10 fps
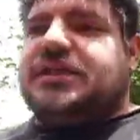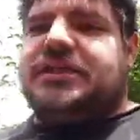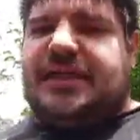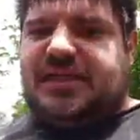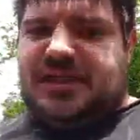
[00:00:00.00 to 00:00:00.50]

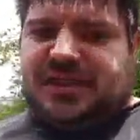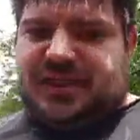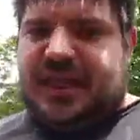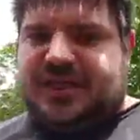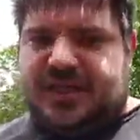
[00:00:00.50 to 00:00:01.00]
then they
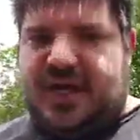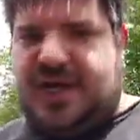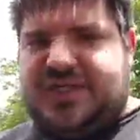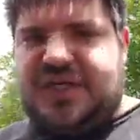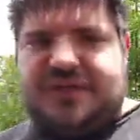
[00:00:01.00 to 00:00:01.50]
turn
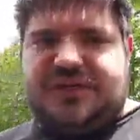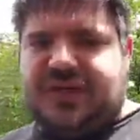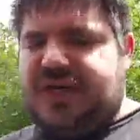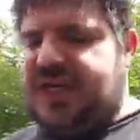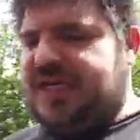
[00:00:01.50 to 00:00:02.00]
on each other and
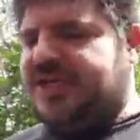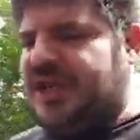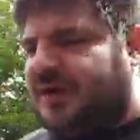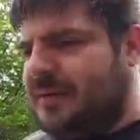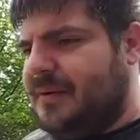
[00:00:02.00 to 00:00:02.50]
start eating each
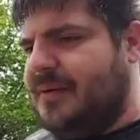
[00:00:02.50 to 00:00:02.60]
other.